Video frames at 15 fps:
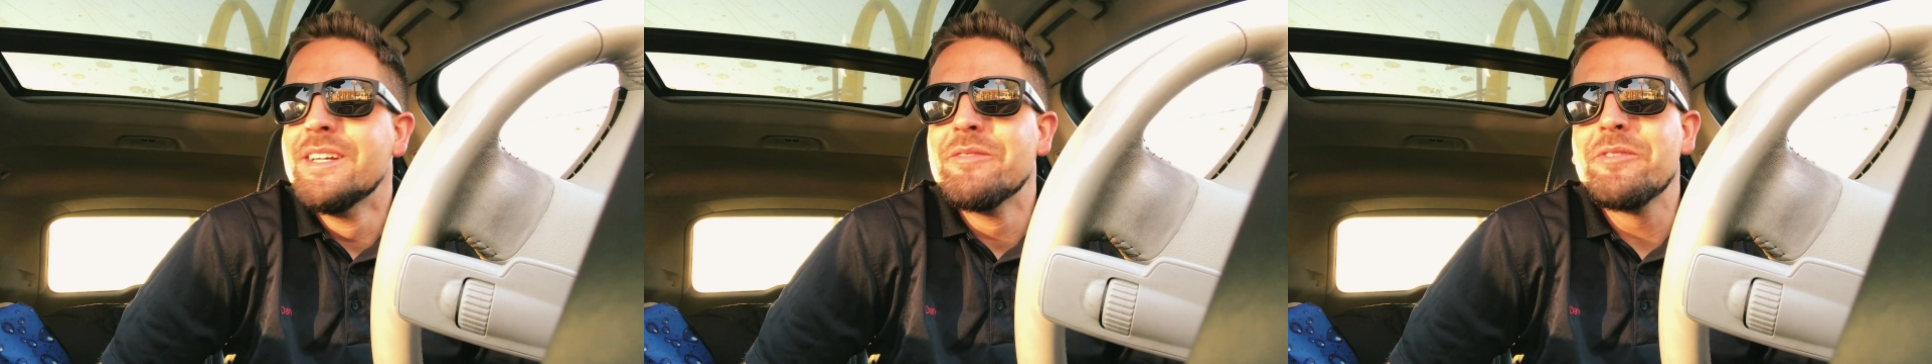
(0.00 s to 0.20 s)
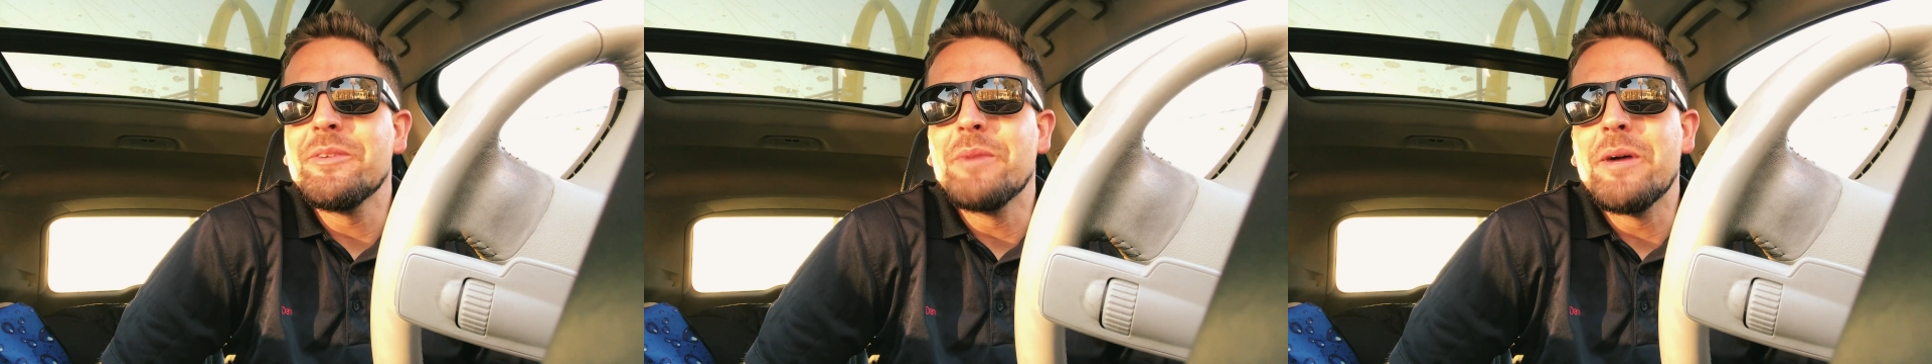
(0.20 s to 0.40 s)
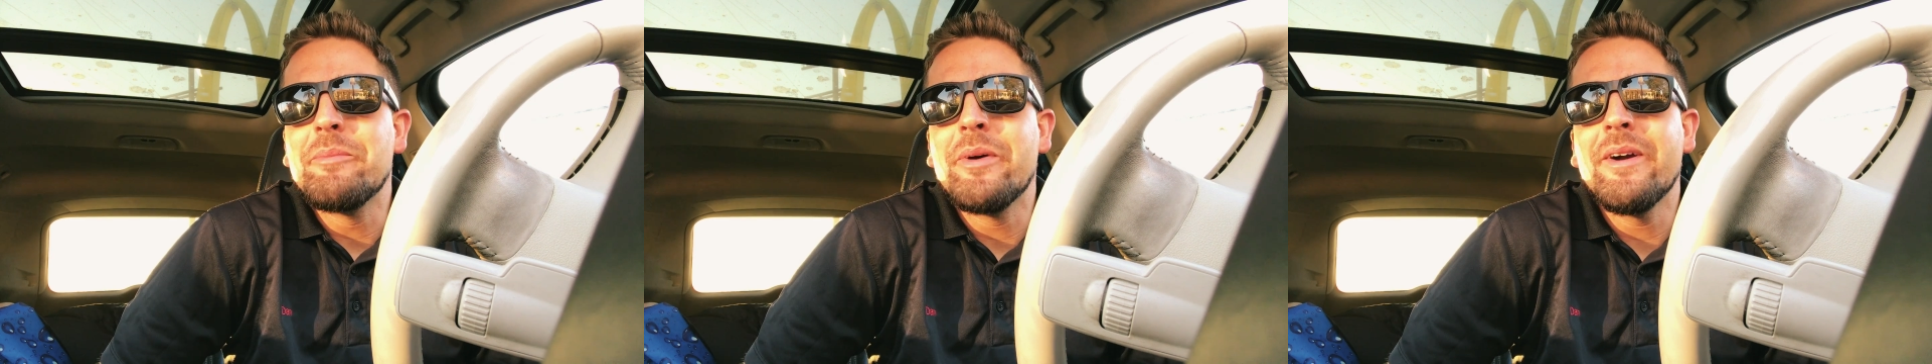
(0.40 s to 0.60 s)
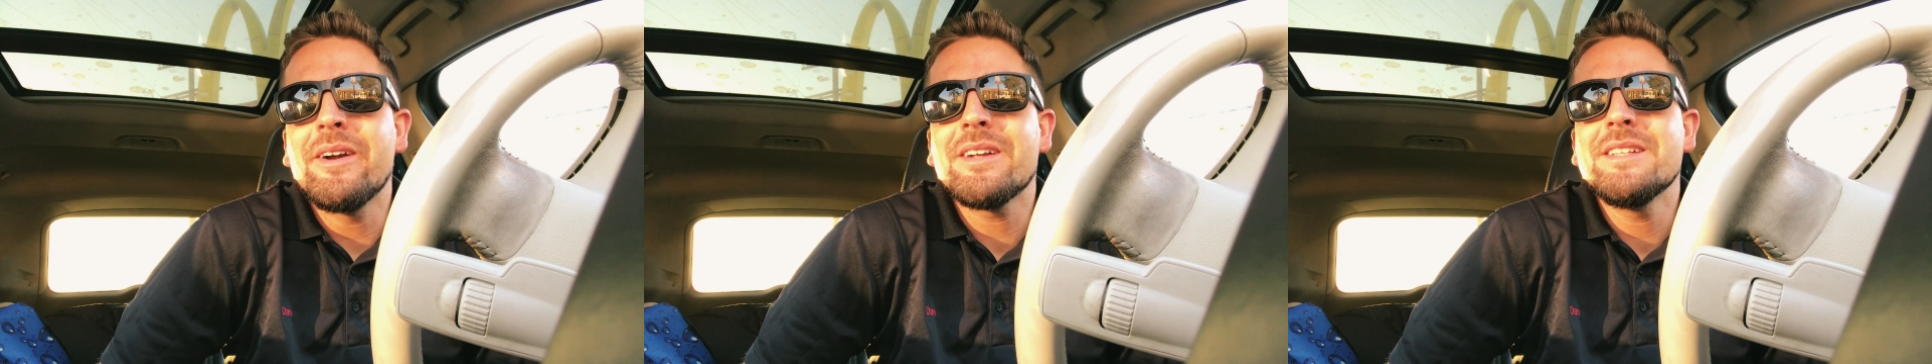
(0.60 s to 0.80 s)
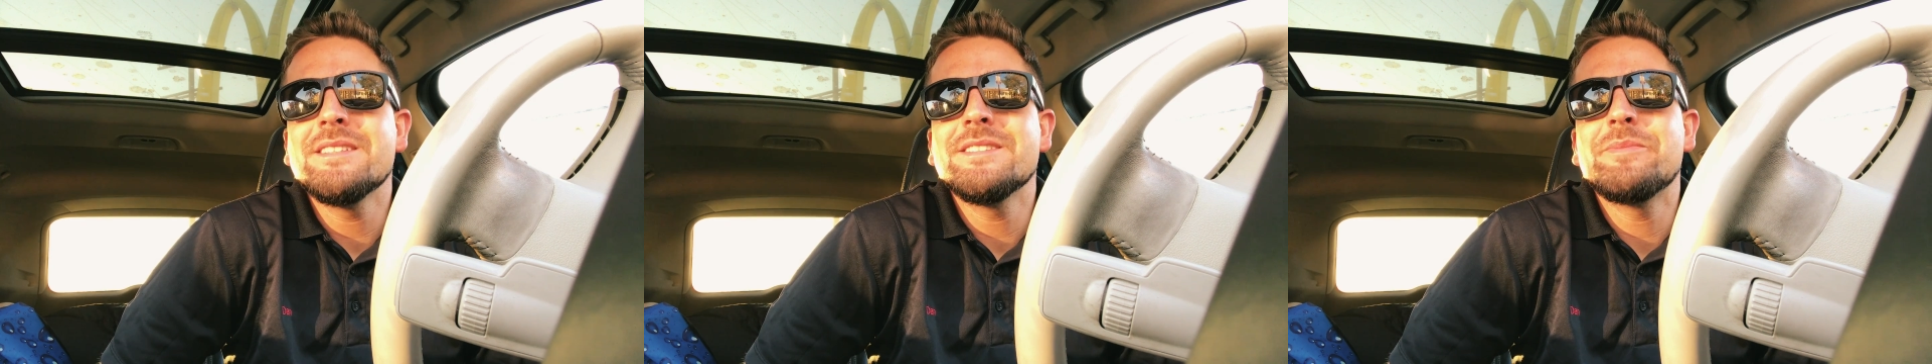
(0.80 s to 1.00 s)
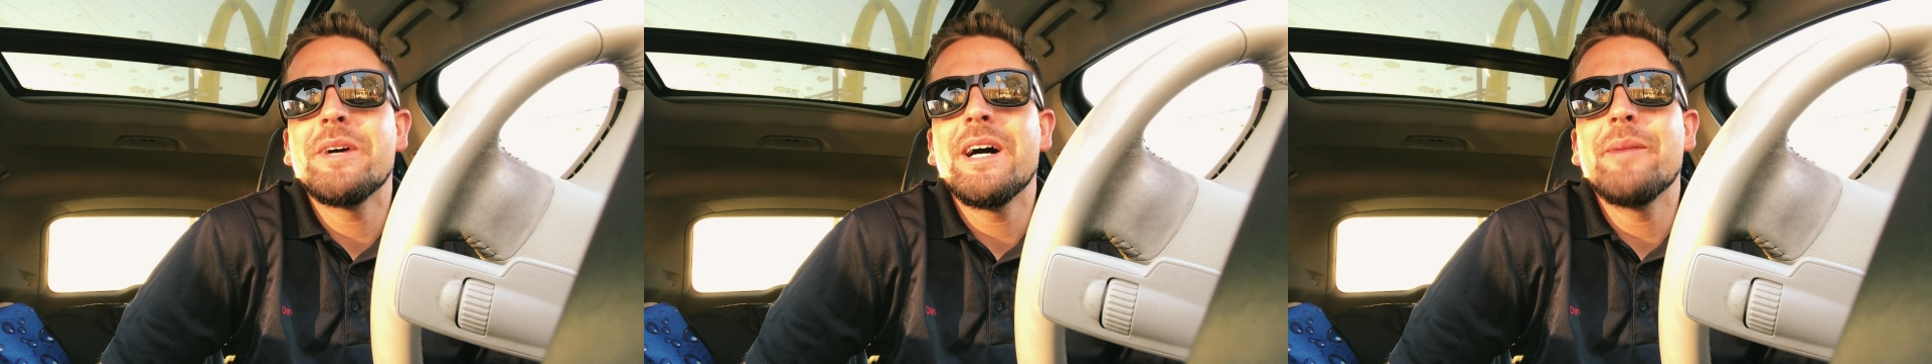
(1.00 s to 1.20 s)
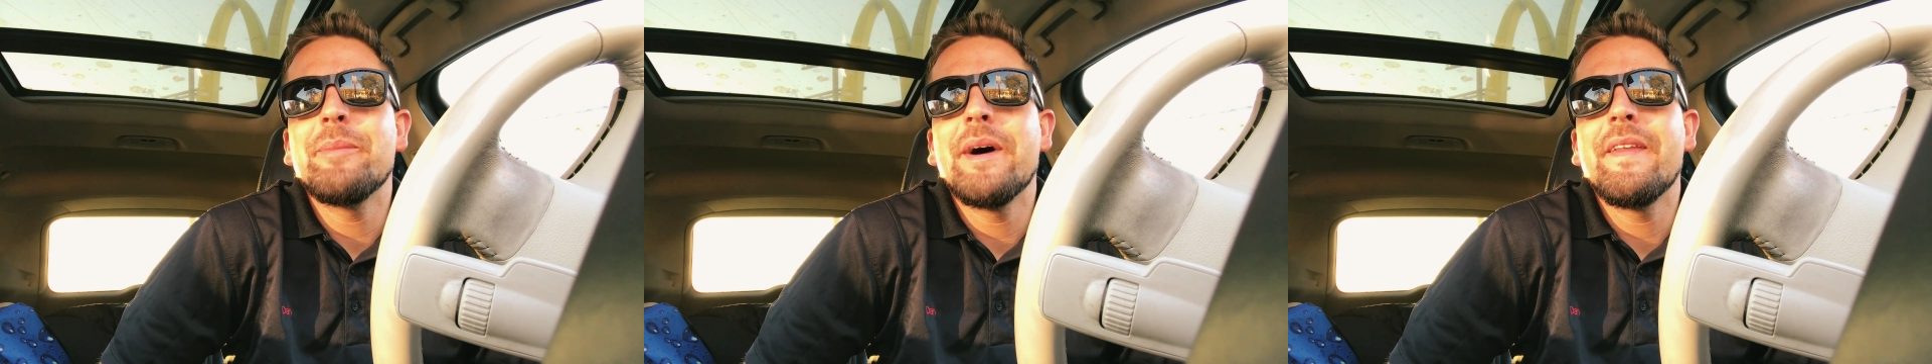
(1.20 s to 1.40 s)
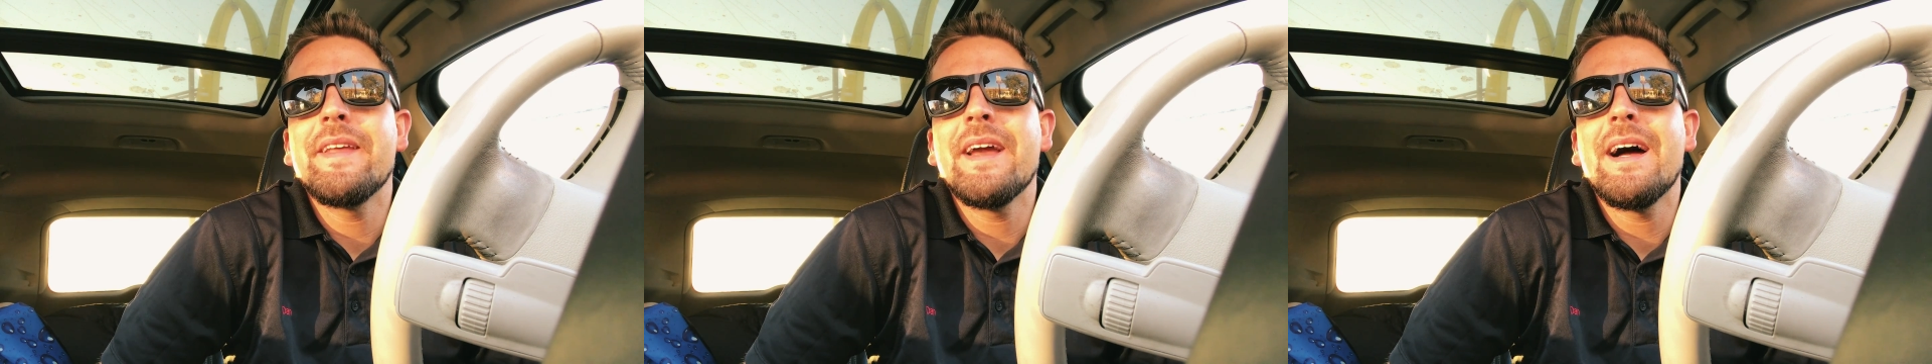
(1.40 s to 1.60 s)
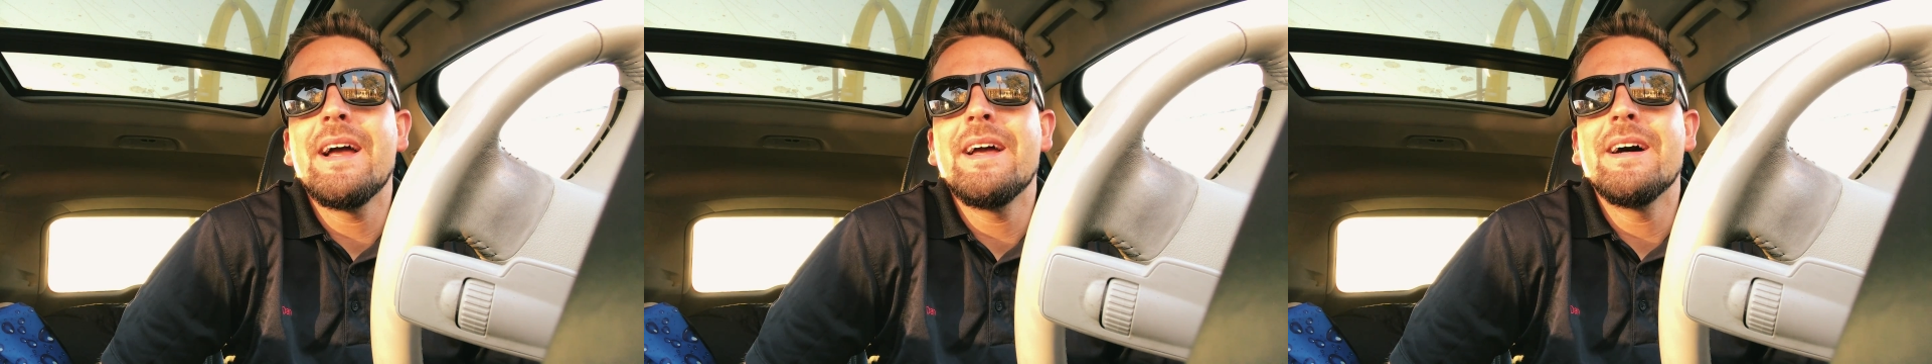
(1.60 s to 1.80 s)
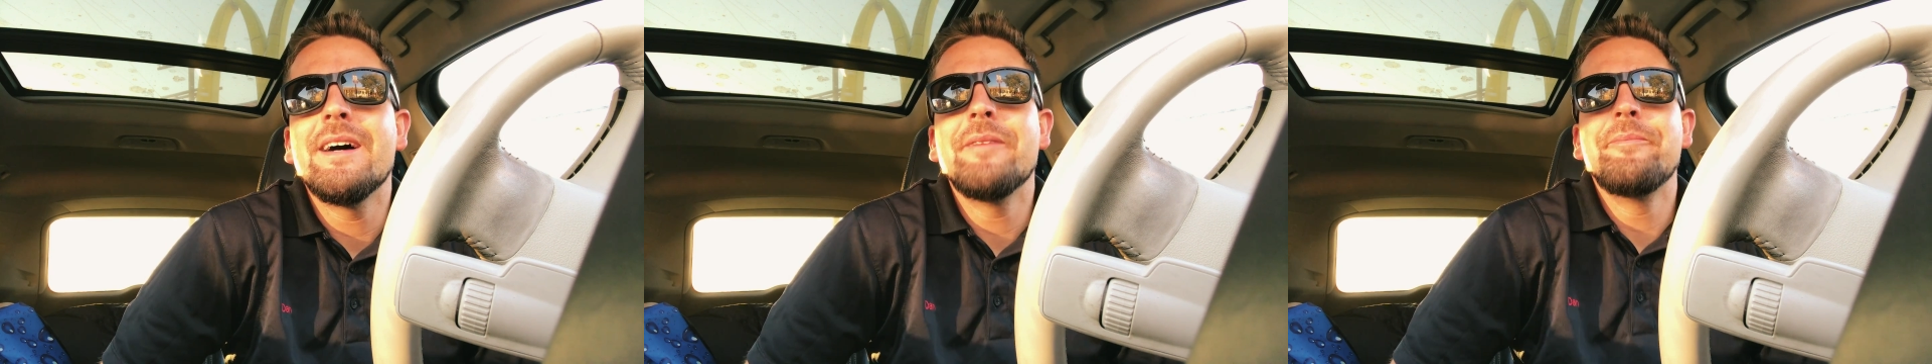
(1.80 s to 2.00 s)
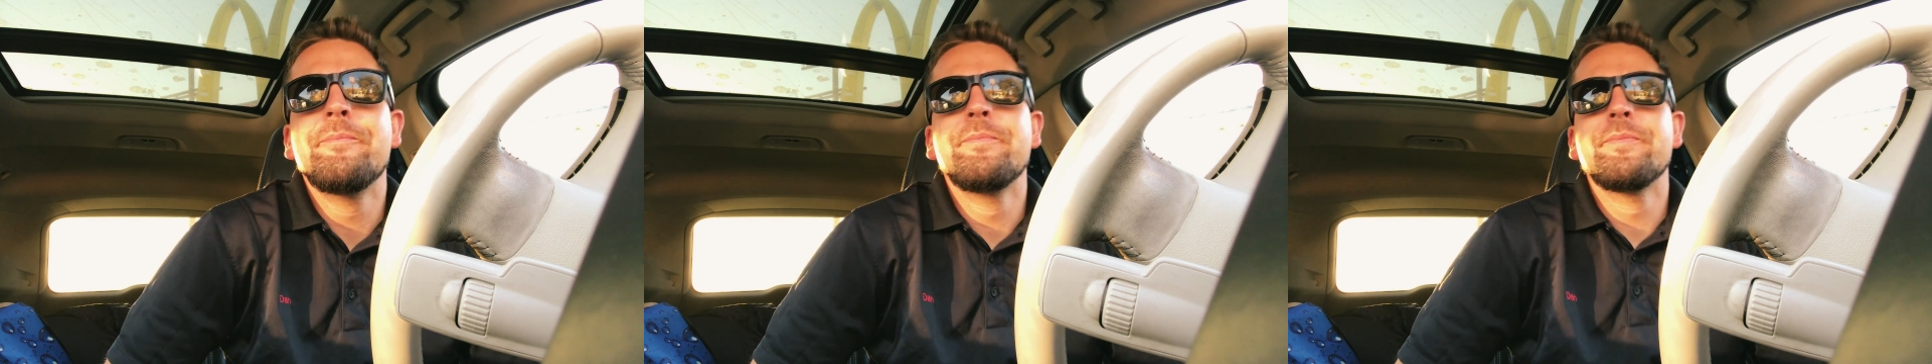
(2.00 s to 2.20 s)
from my parking spot by the IHOP.